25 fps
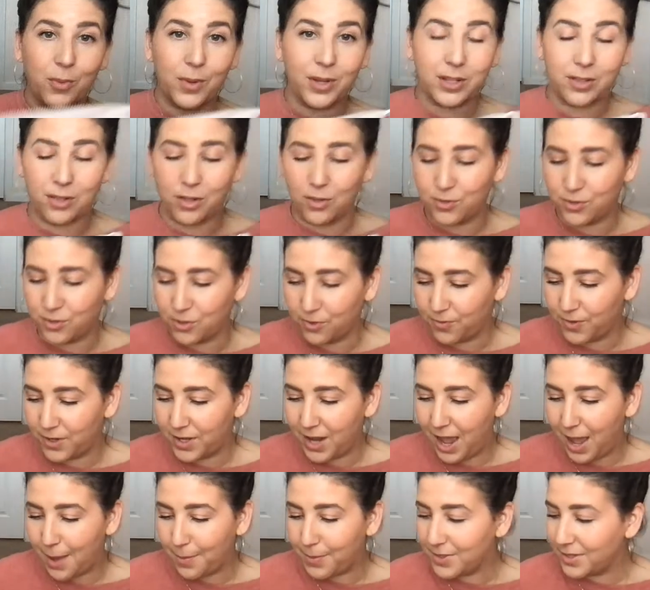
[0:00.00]
way closed. So if
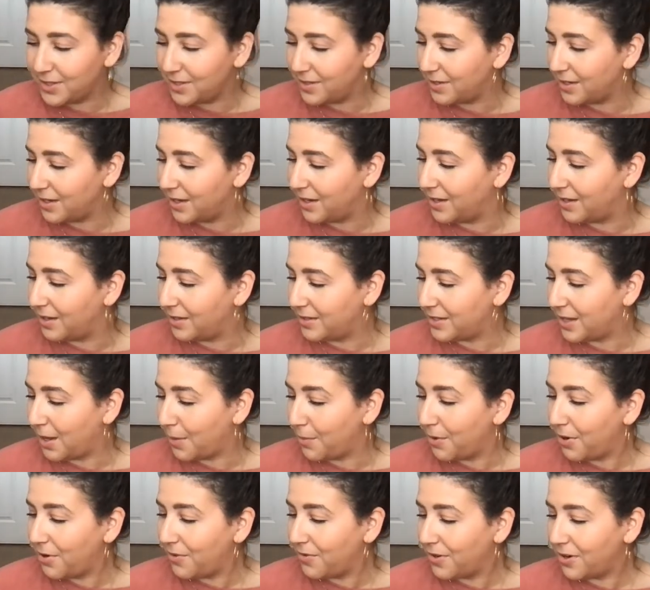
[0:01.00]
it happens to
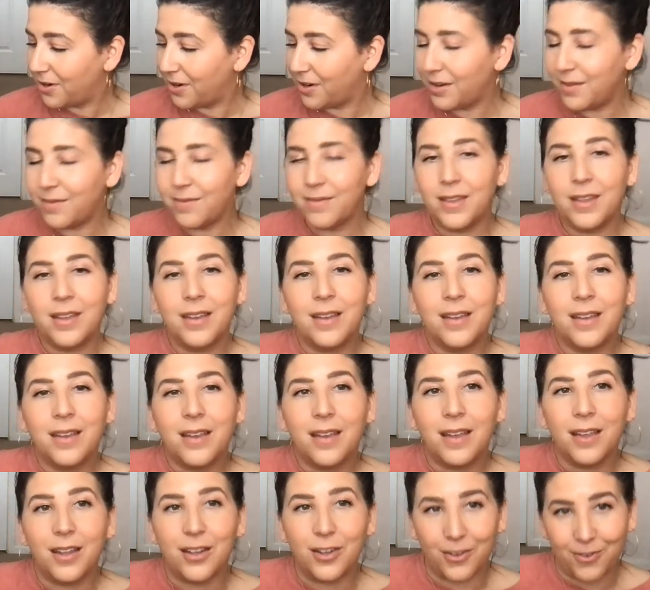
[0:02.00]
tump over,
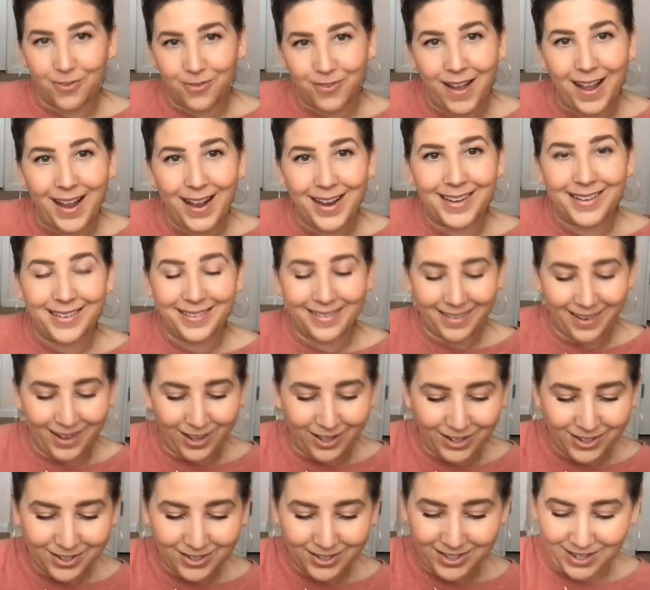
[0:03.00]
you're fine.
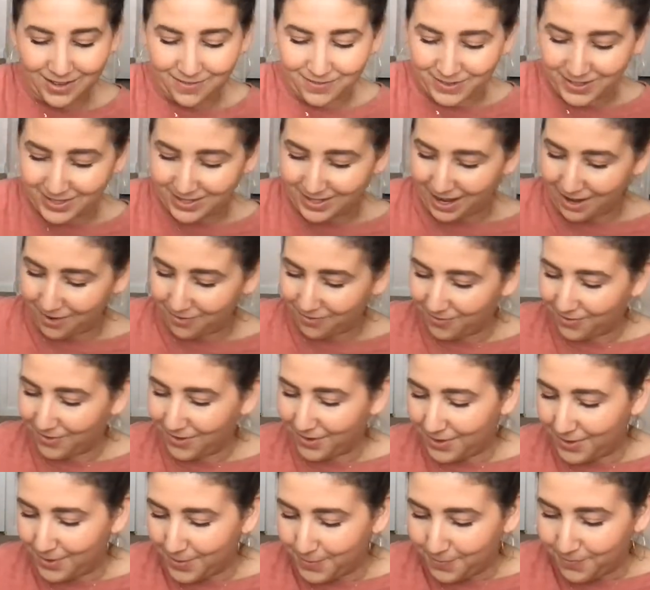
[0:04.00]
All your stuff is safe.
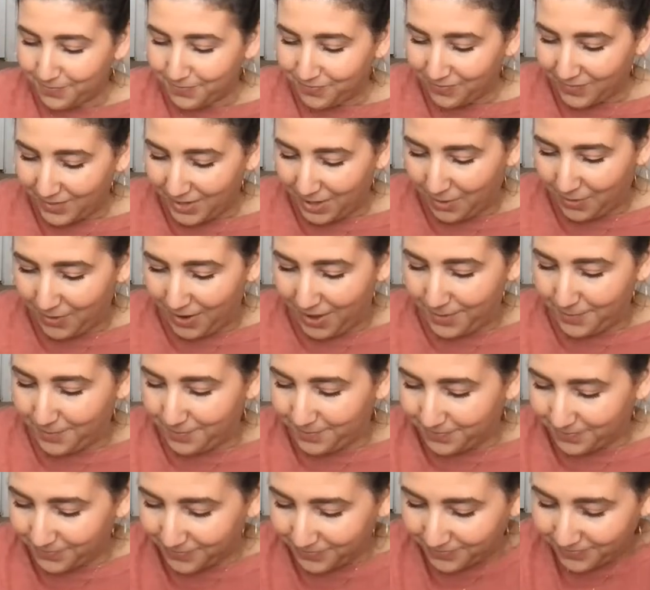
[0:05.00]
Okay.
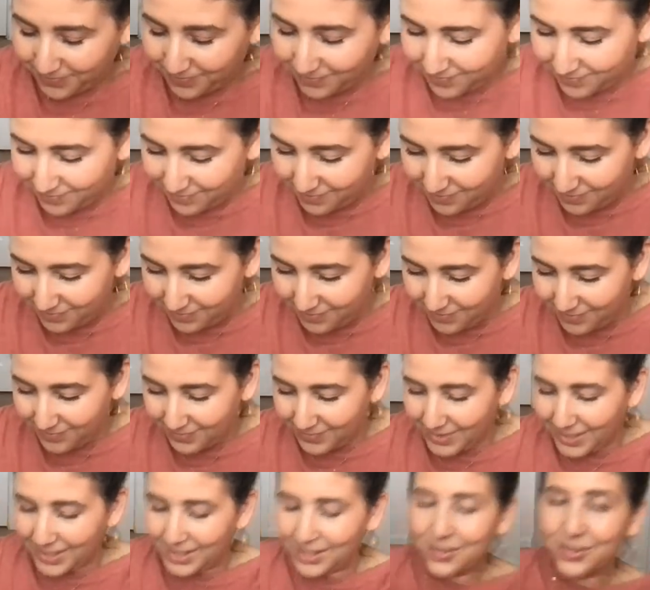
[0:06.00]

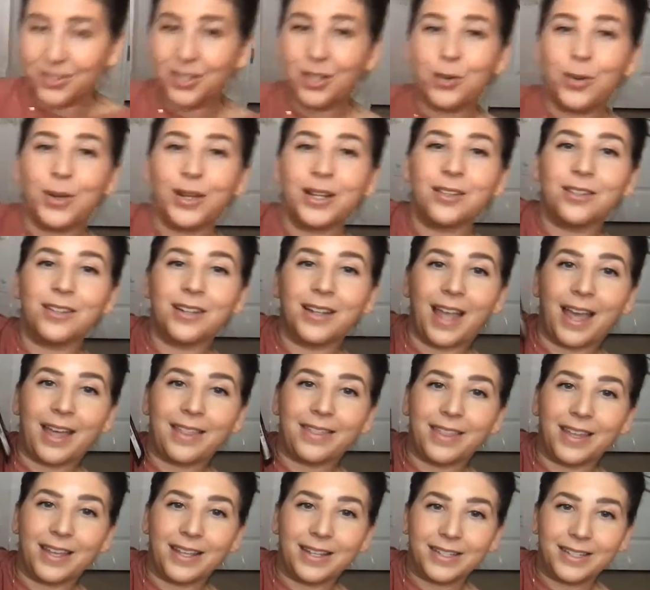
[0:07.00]
Here's a quick look
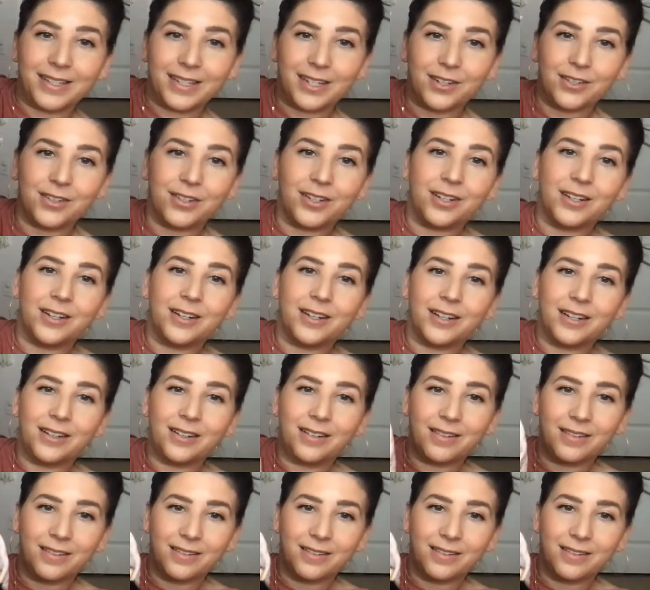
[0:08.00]
at the interior.